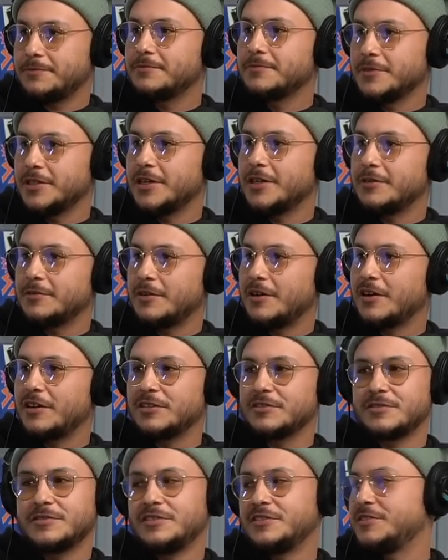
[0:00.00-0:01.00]
Yeah, that's
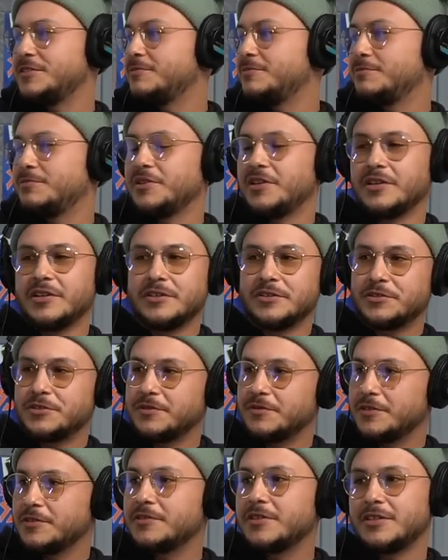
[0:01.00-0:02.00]
right. That's right. Be an
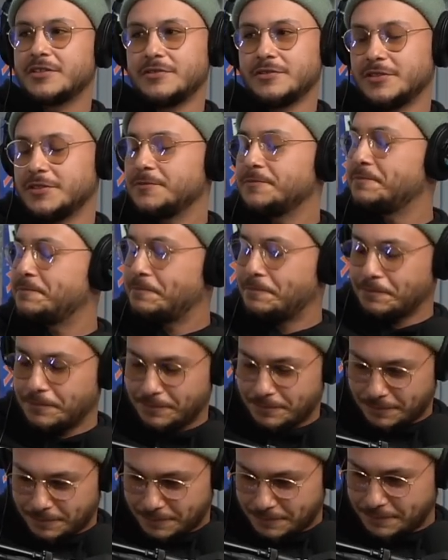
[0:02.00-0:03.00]
introvert without. Yeah.
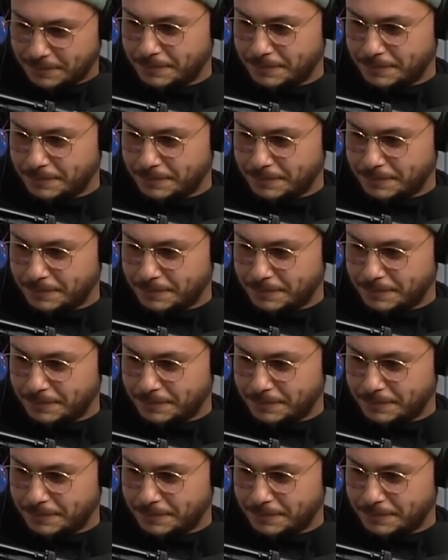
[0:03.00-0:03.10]
Now,